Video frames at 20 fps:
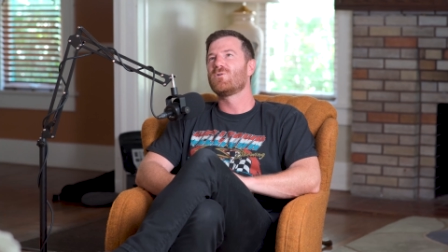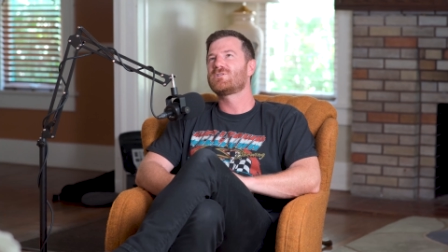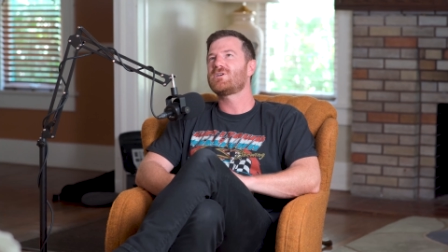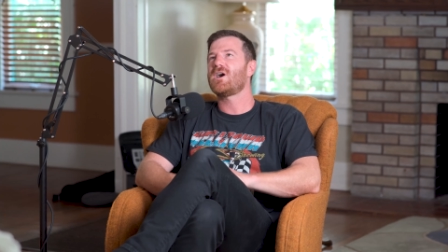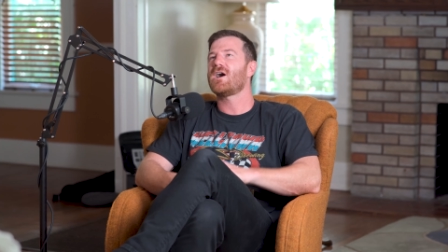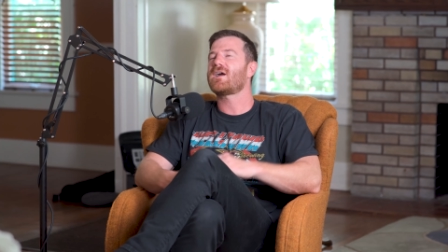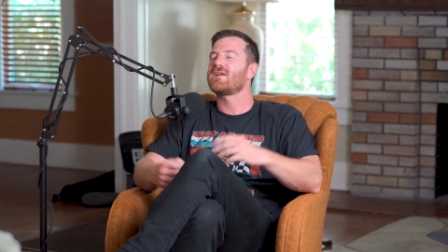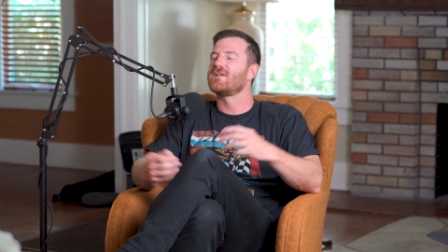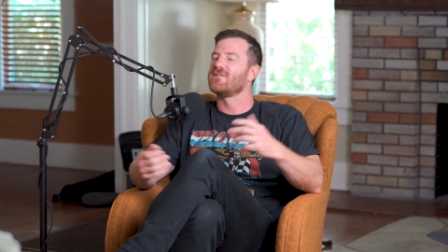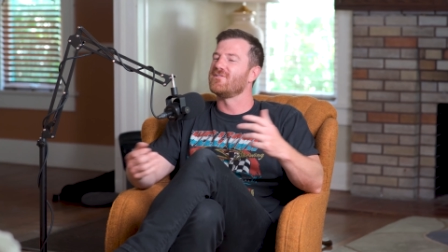We're
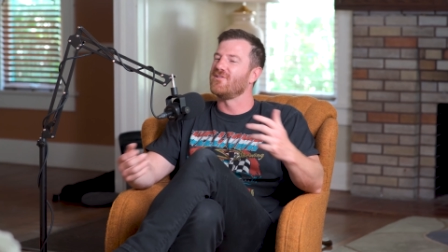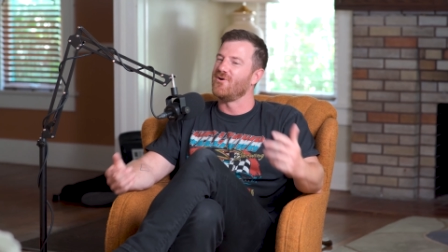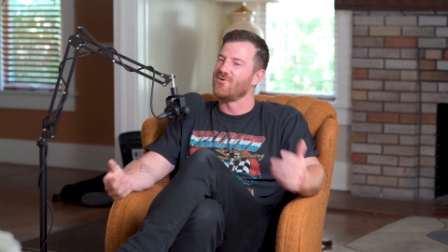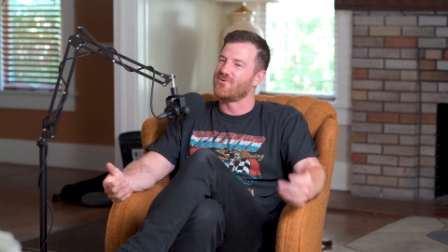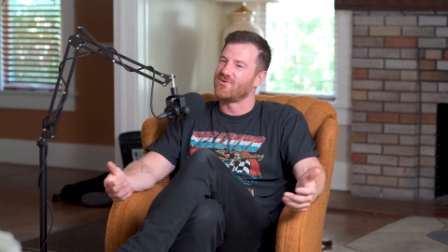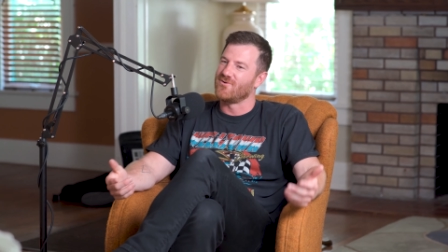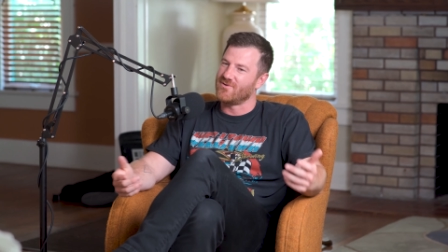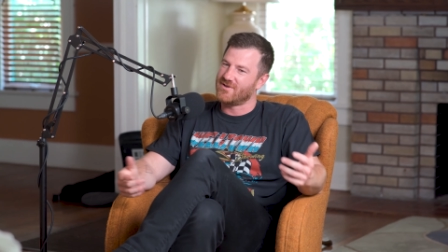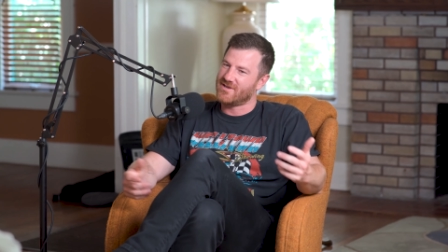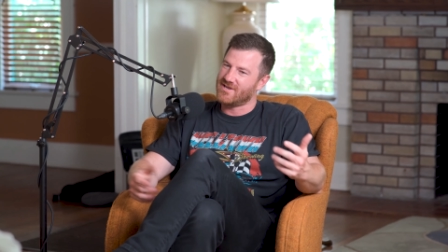talking
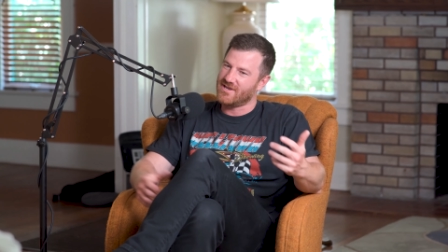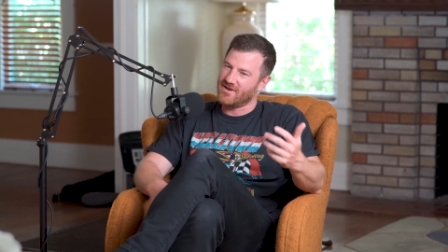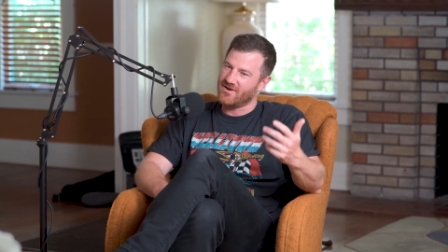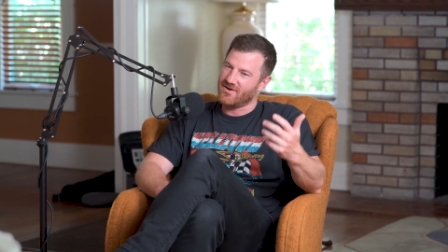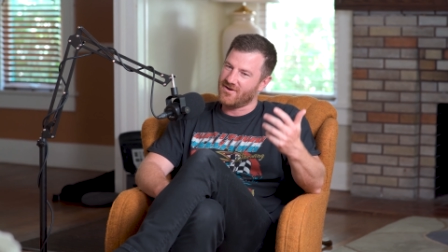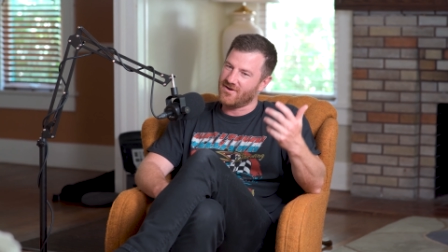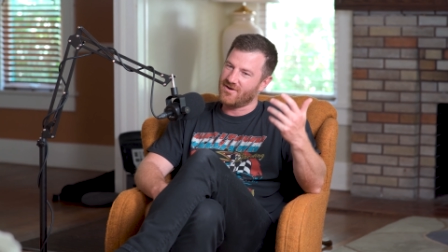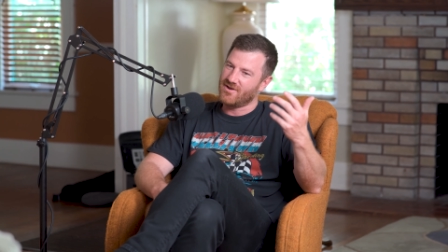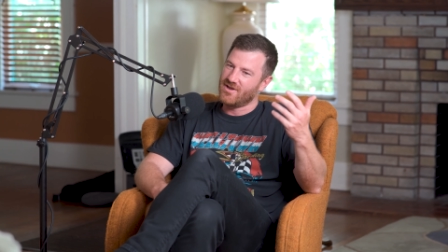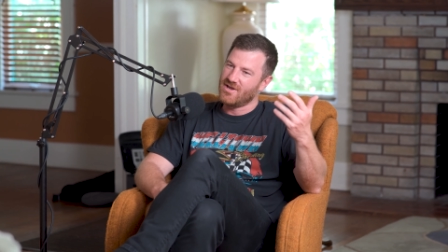local
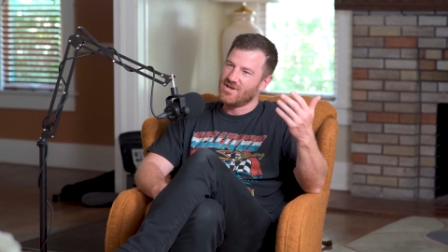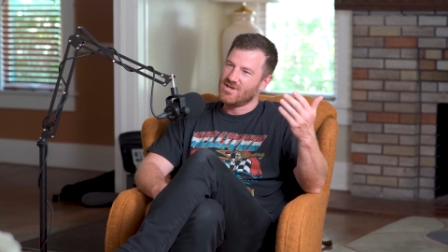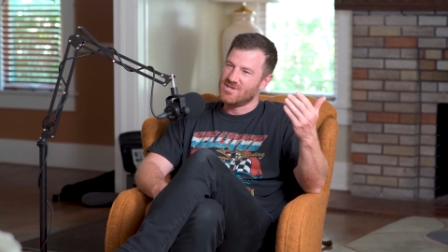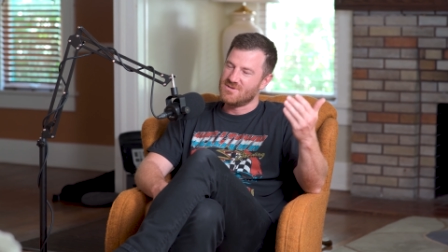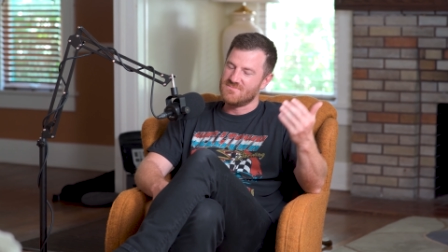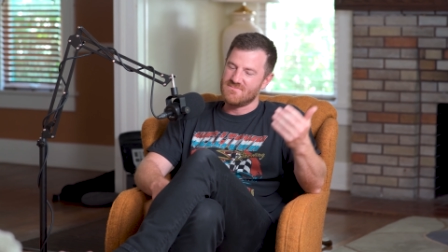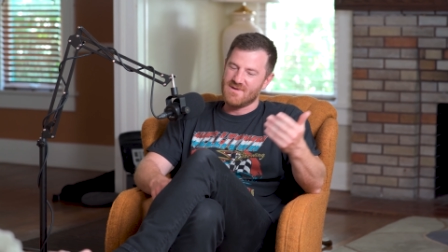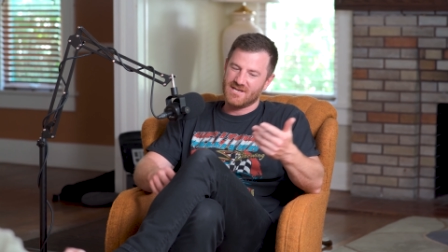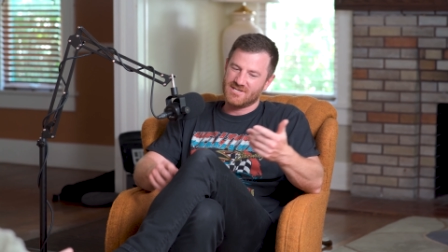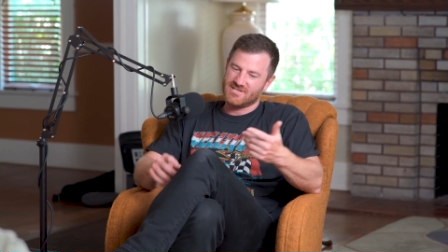here.
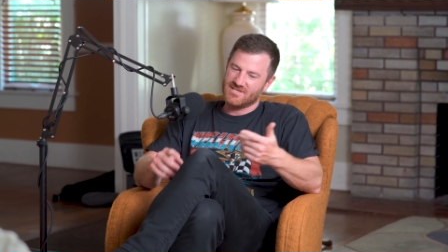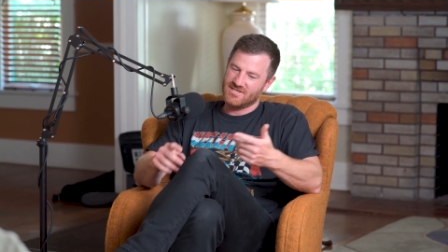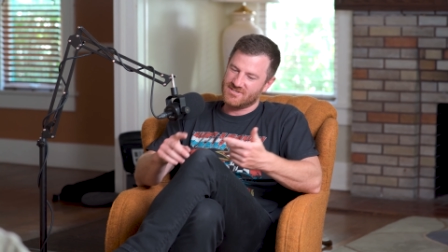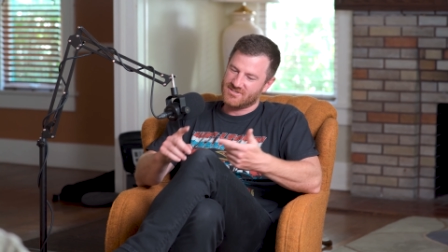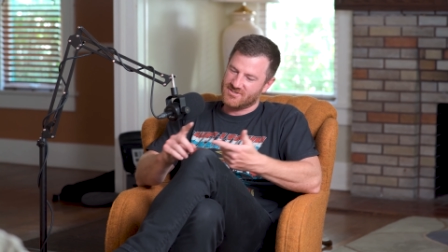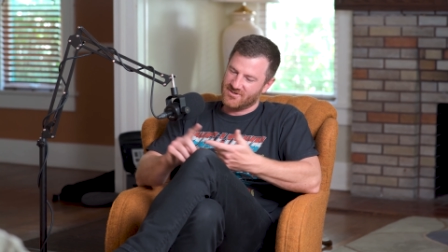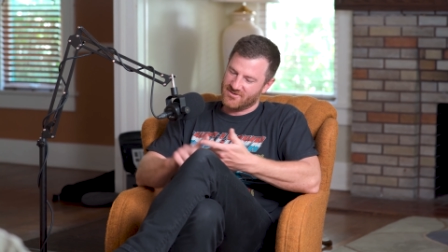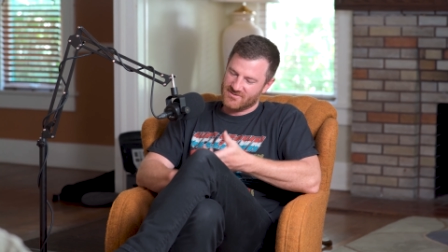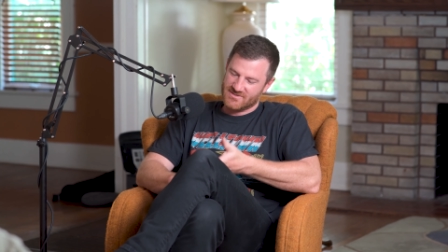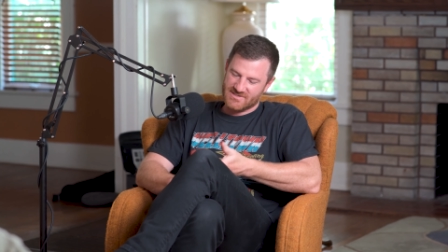You mentioned
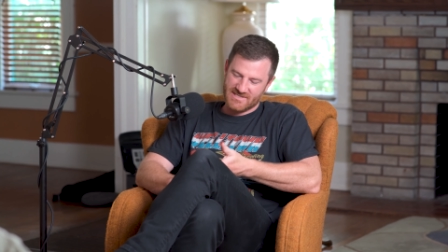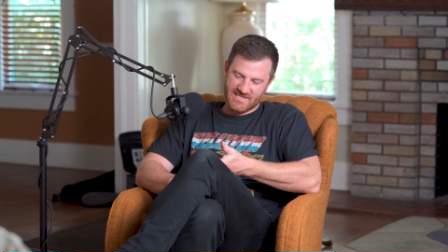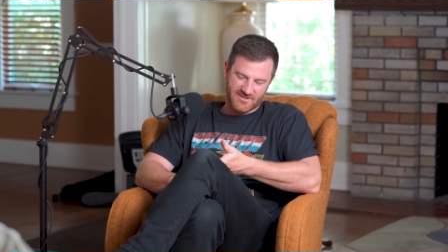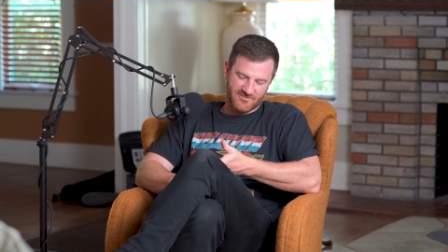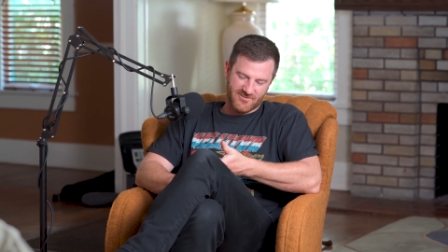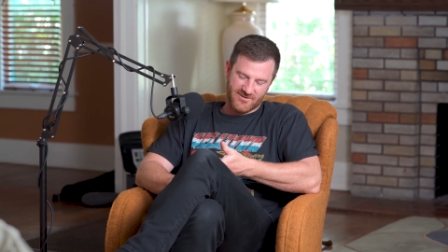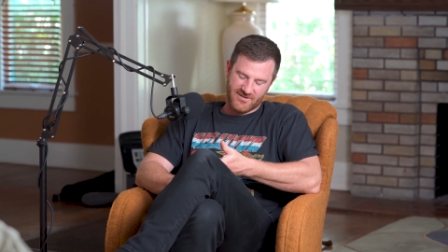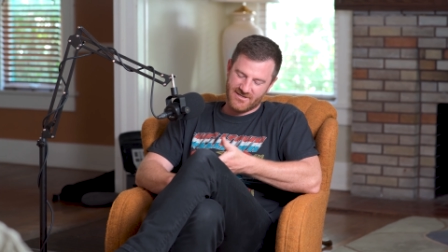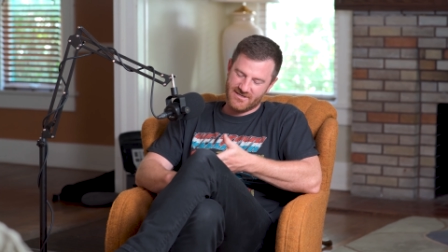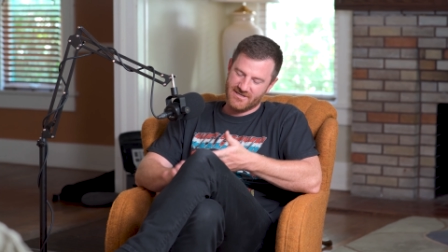Circle
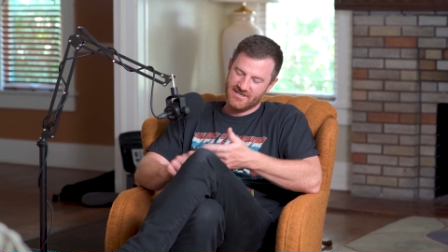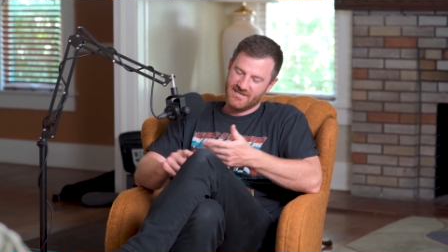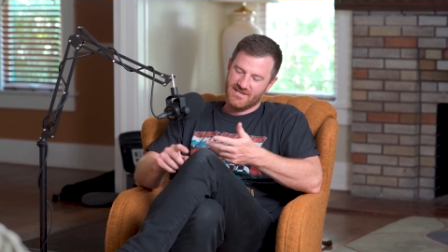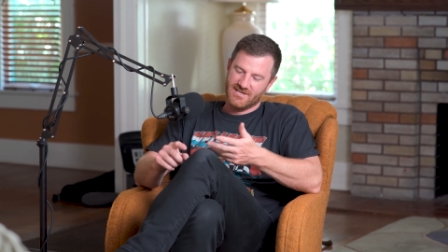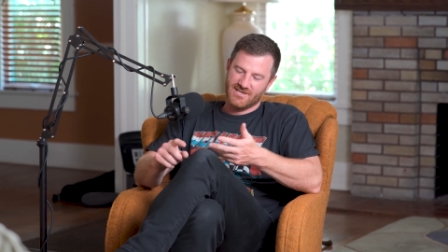Cinema.